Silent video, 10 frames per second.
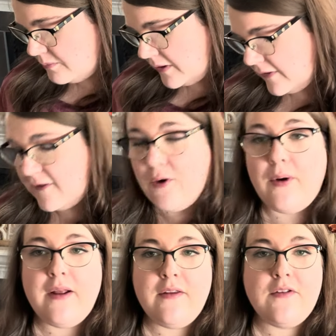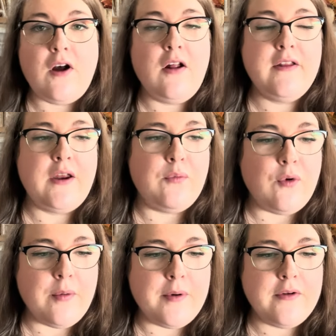but like the oils, the holiday
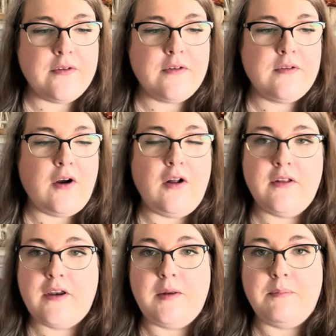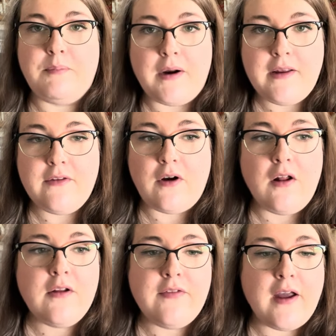warmers, the holiday buddies,
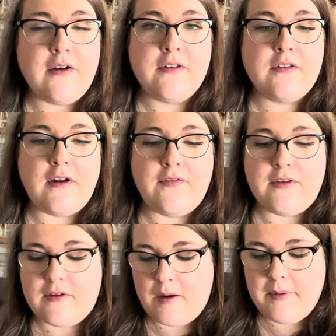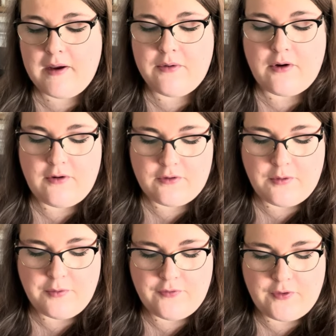all of that good stuff is coming out on
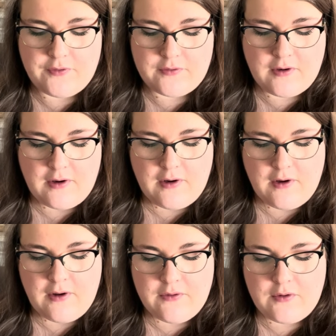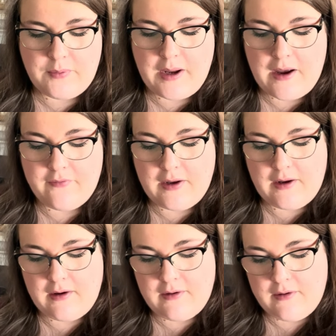October 1st. So we have
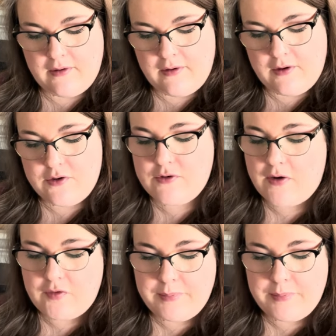a travel